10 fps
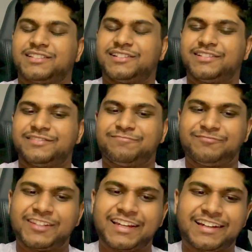So
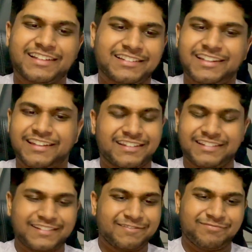yeah,
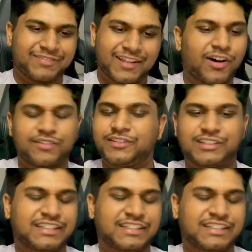like artificial